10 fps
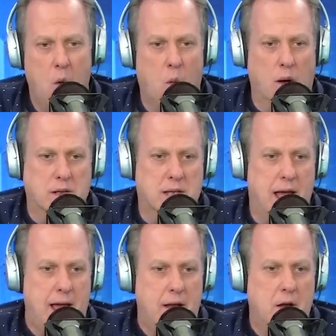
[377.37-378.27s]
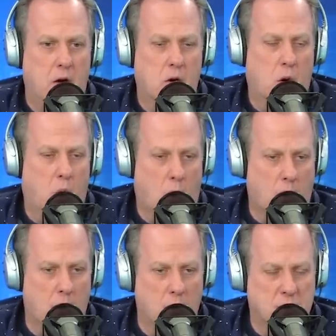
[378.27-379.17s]
was that
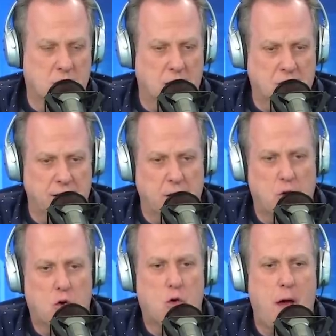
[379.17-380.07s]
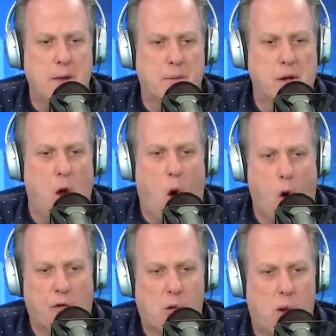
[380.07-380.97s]
Cora was such an incredibly
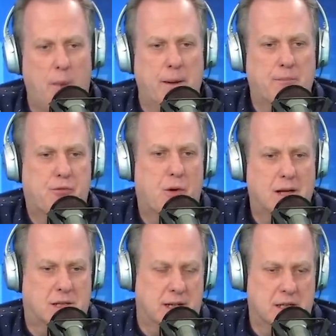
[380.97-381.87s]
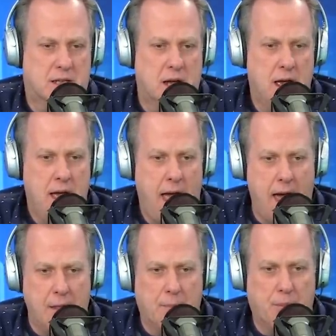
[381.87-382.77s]
overwhelming presence
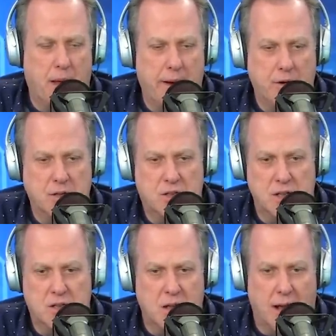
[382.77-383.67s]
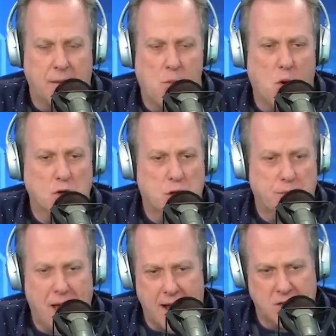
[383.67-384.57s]
and the players just like
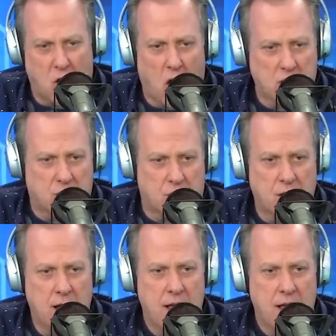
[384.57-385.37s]
worshipped at his altar,